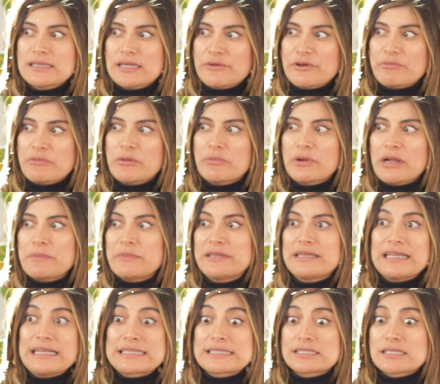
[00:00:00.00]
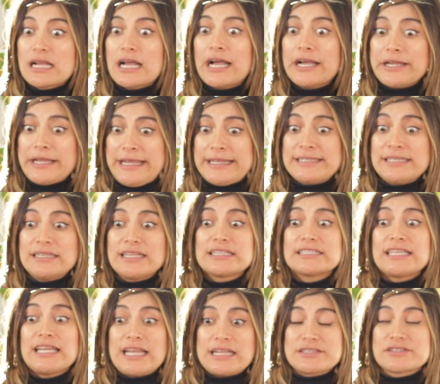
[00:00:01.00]
And I remember, I mean, it's an
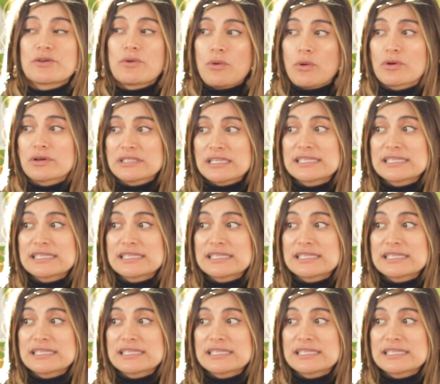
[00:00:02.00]
intense course.